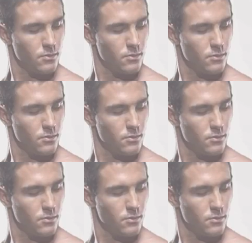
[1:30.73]

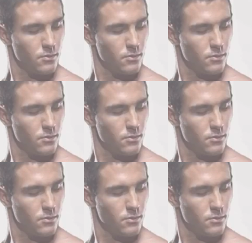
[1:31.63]

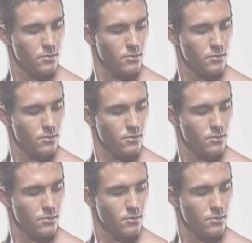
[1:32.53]

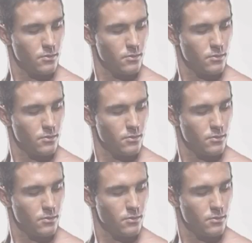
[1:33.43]
(no lip movement)